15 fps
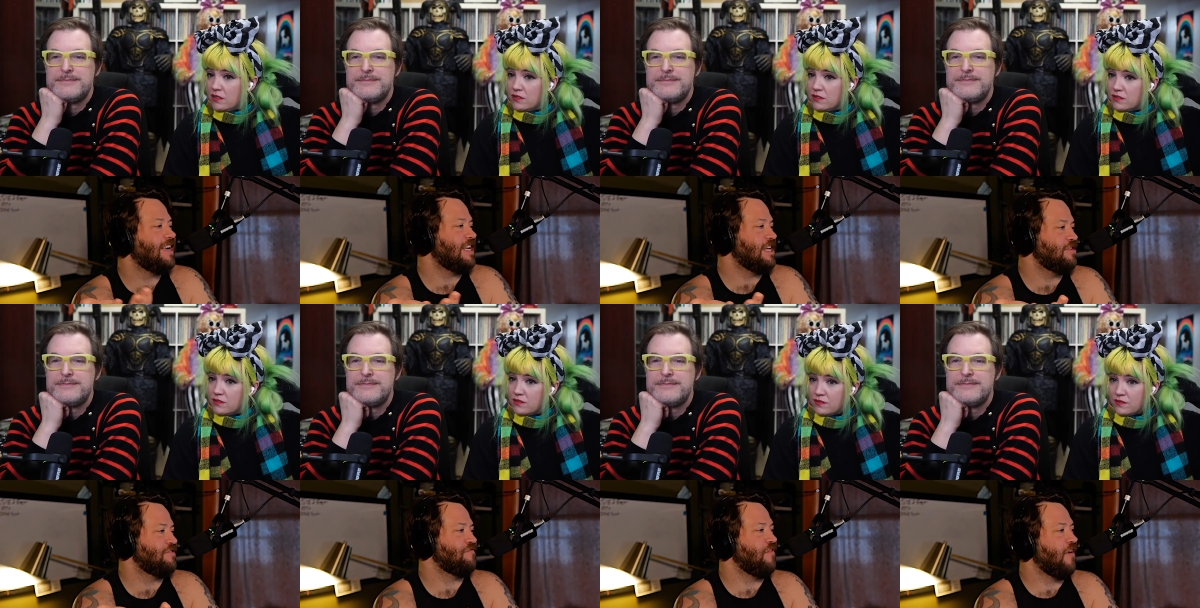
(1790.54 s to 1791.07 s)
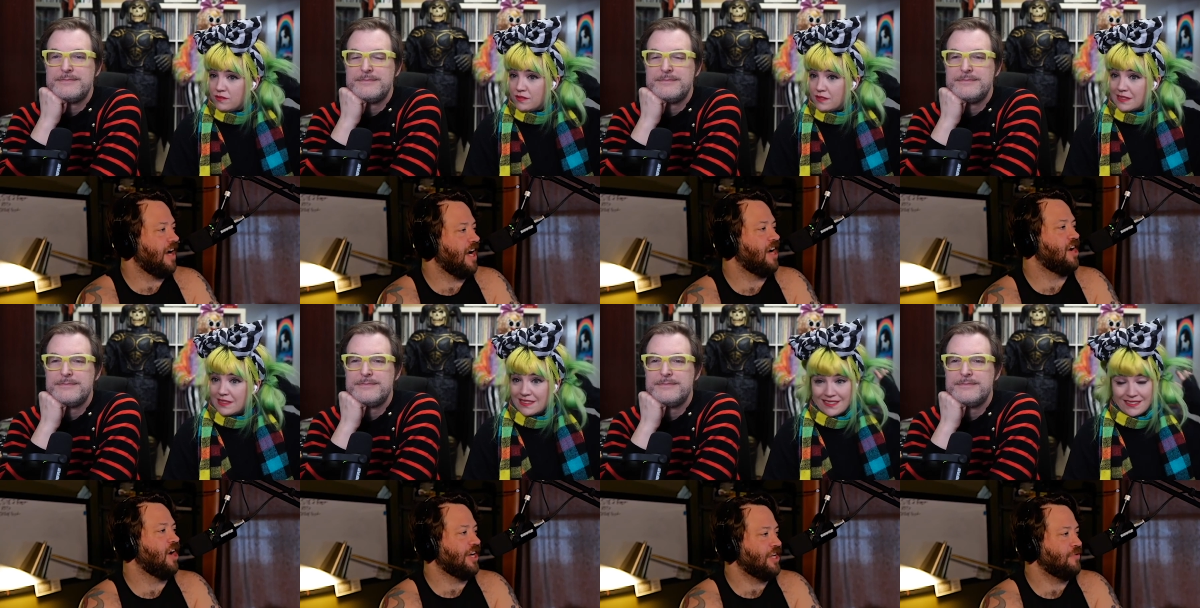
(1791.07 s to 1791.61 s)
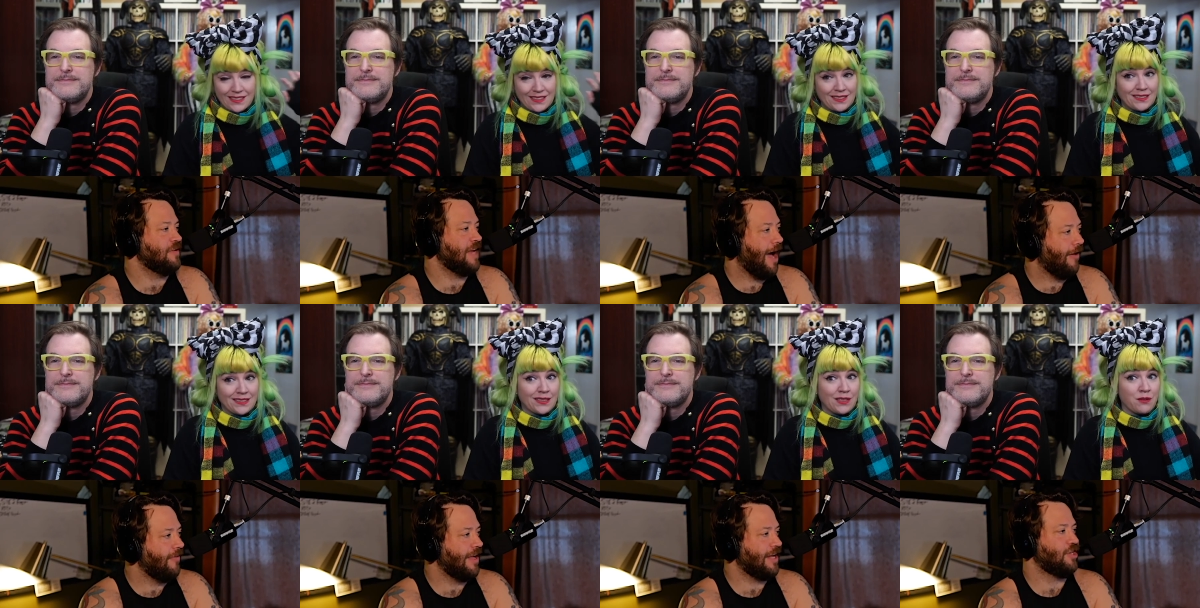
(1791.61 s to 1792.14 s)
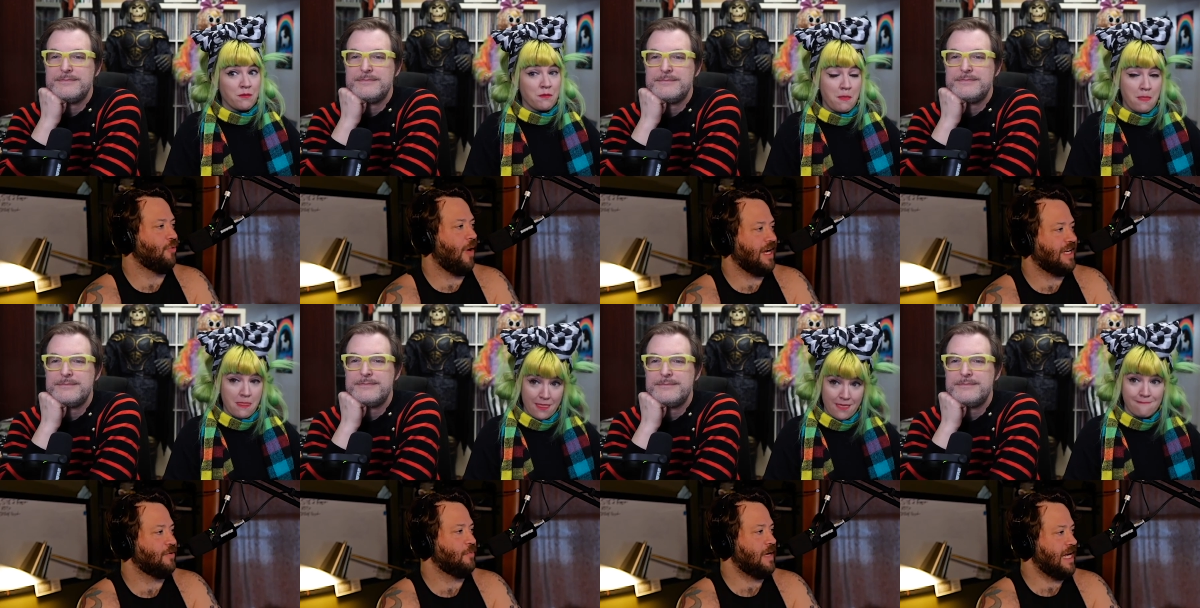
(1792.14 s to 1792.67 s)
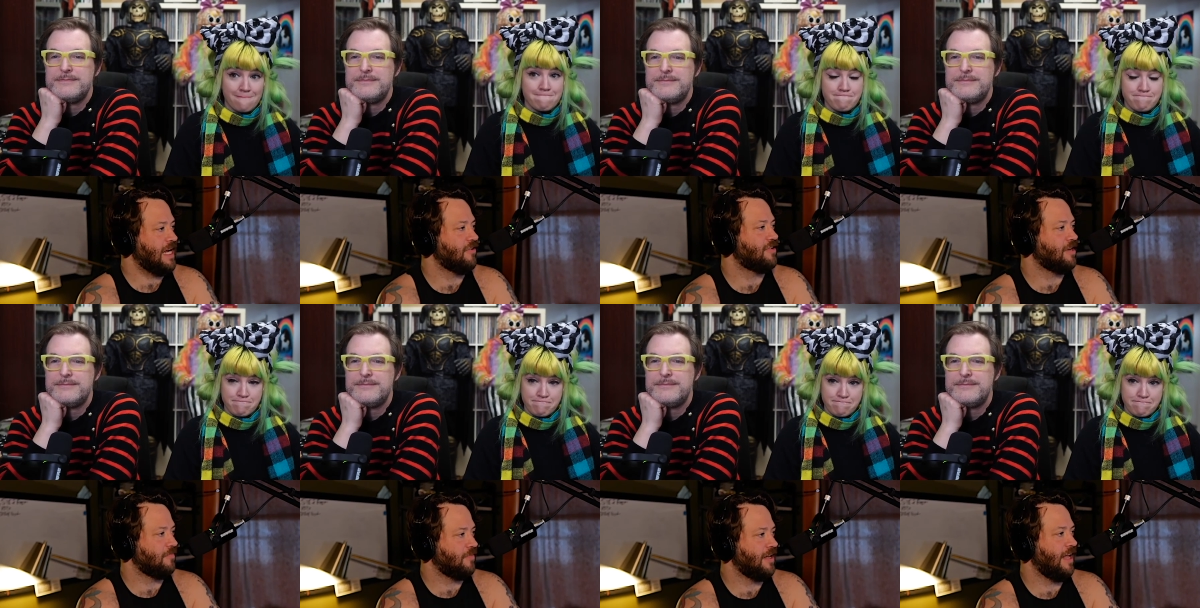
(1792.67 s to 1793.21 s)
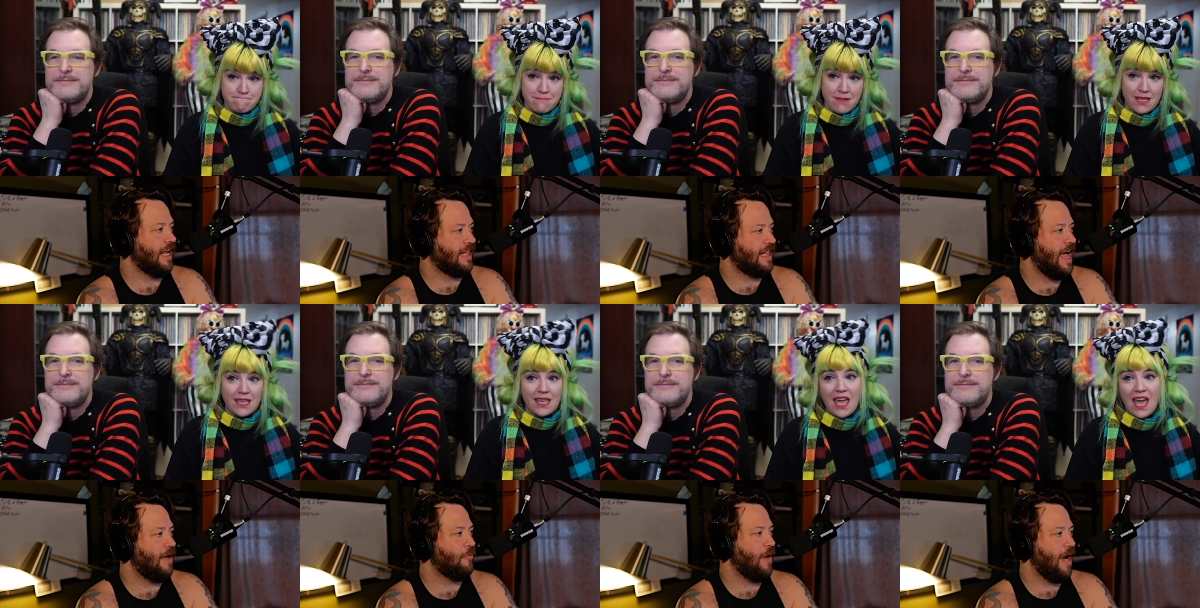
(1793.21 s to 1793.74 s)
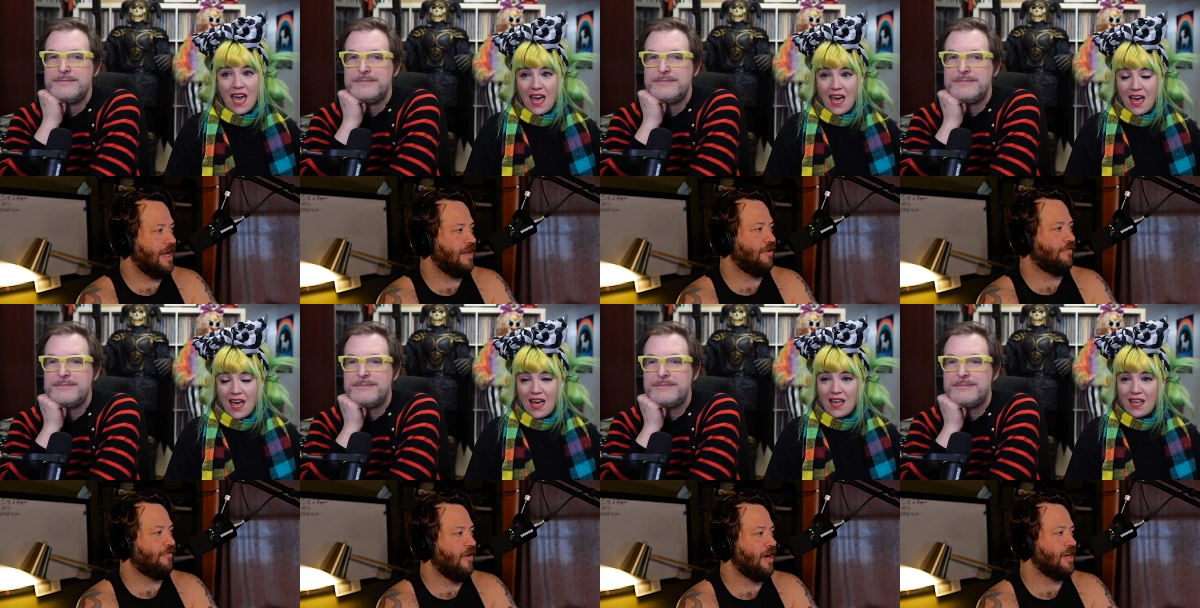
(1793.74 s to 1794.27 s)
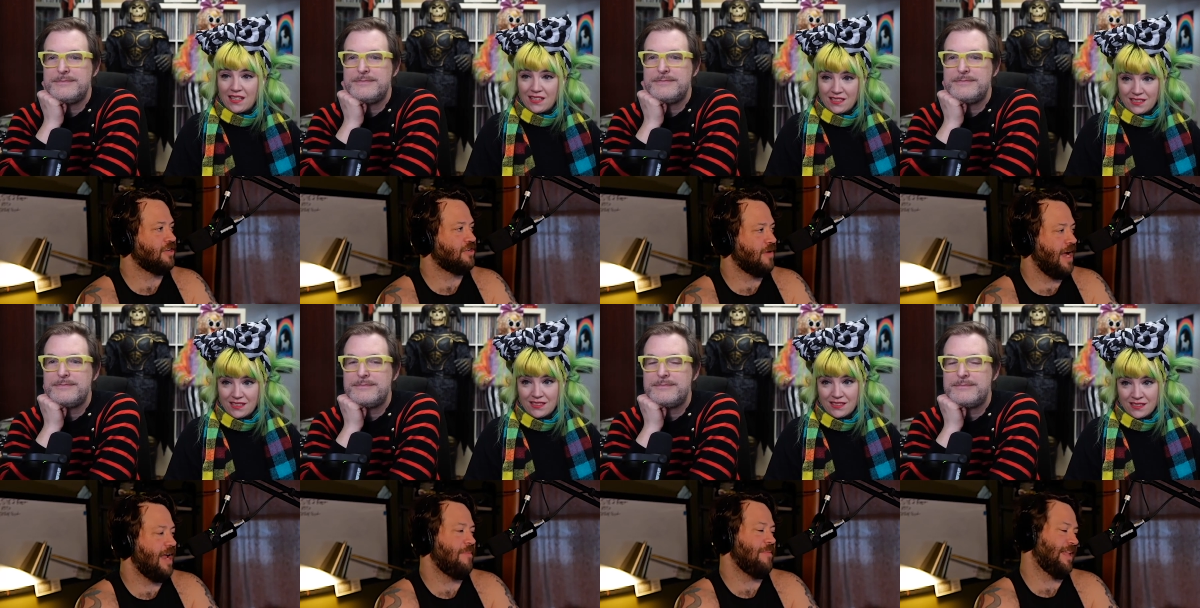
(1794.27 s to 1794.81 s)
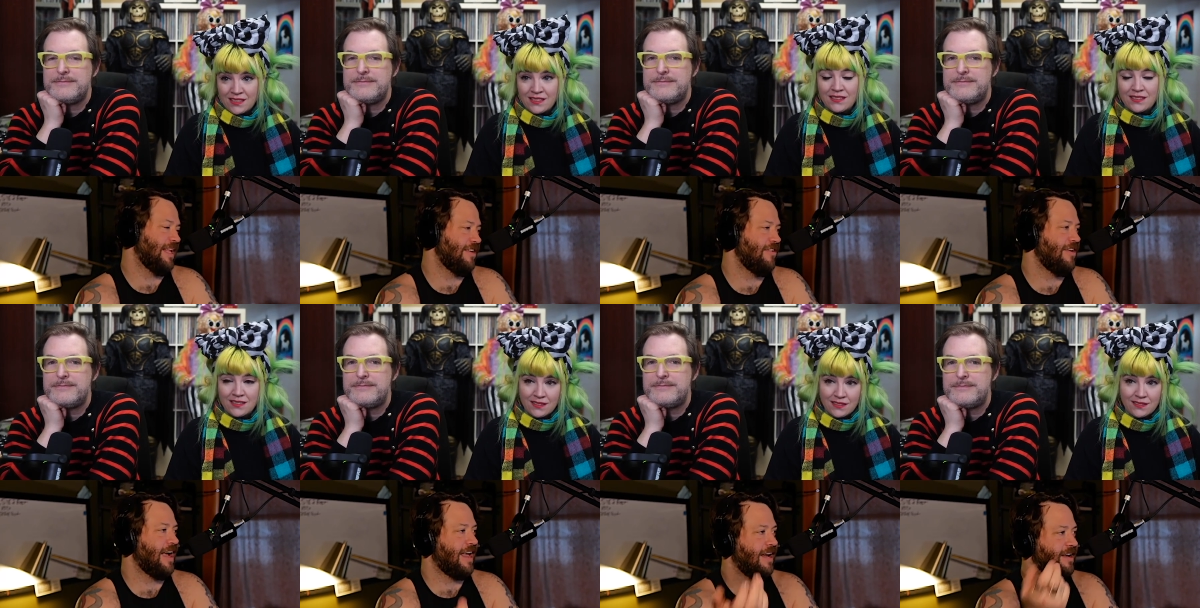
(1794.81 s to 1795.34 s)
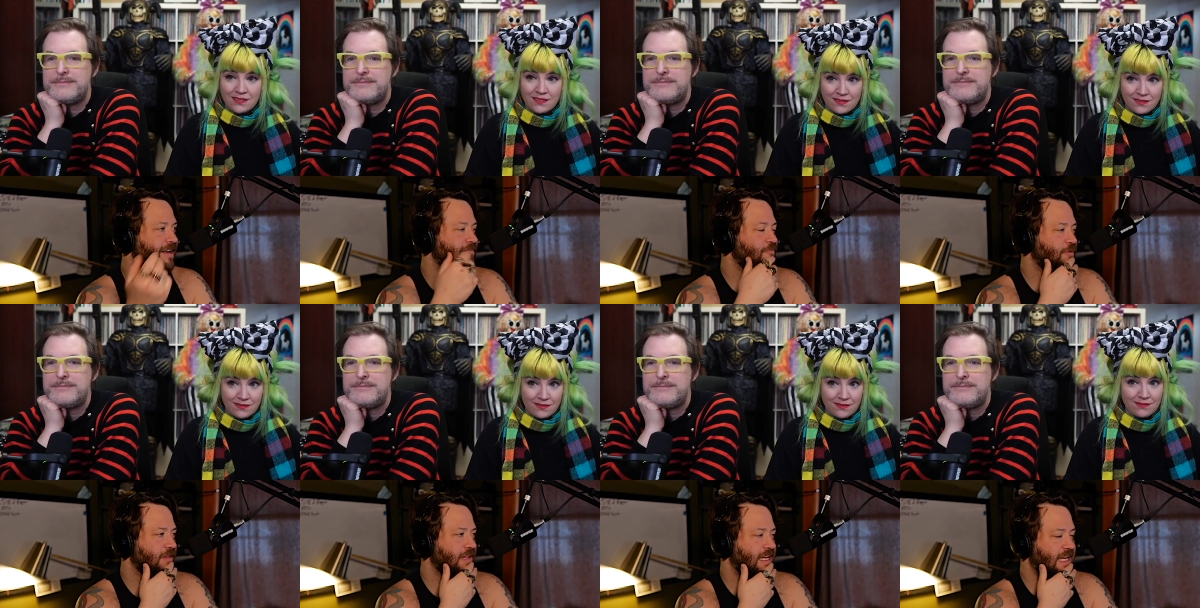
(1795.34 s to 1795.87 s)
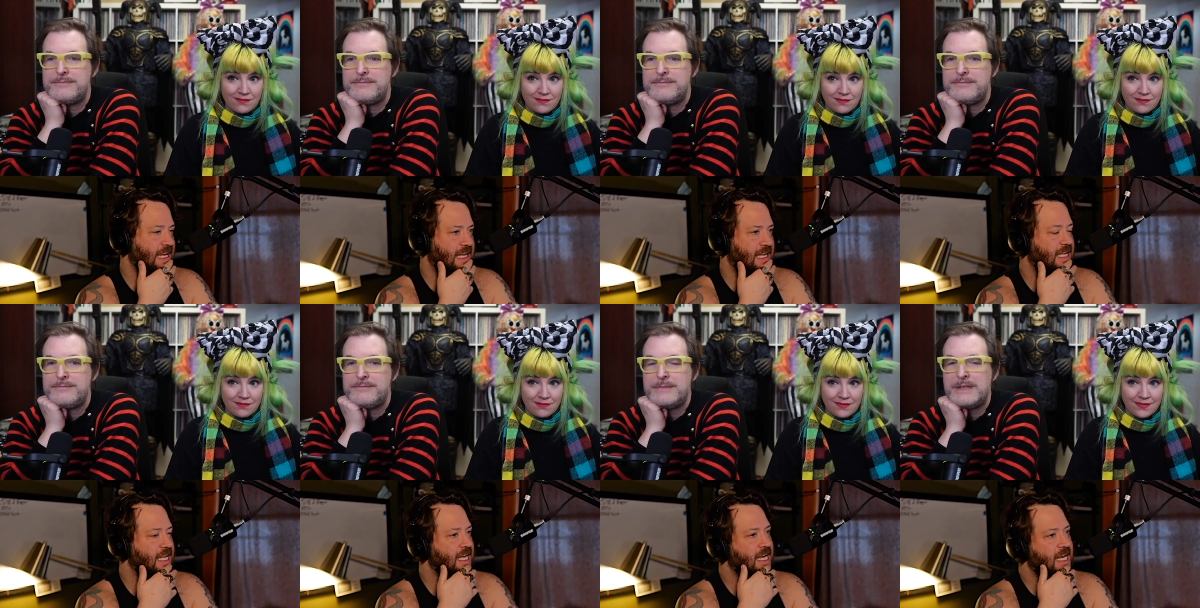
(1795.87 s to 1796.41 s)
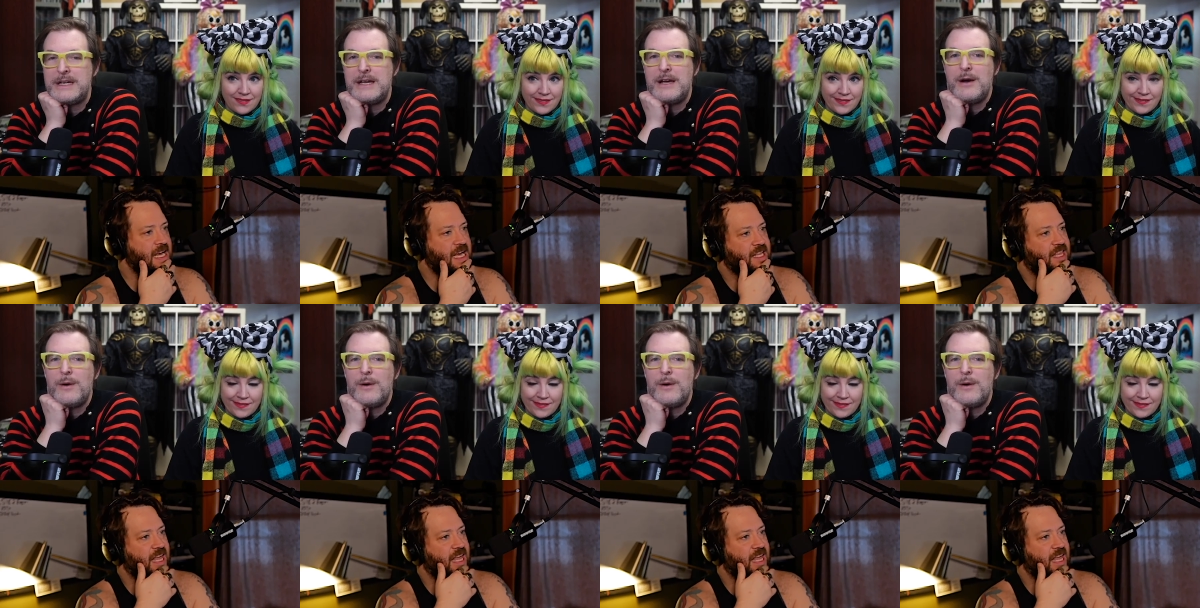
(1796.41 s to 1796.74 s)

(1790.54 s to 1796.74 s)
Speaker 1: used to fucking gun you down like twice a week or something like that, riding yeah. the fucking train? I mean, like you're not going to really need that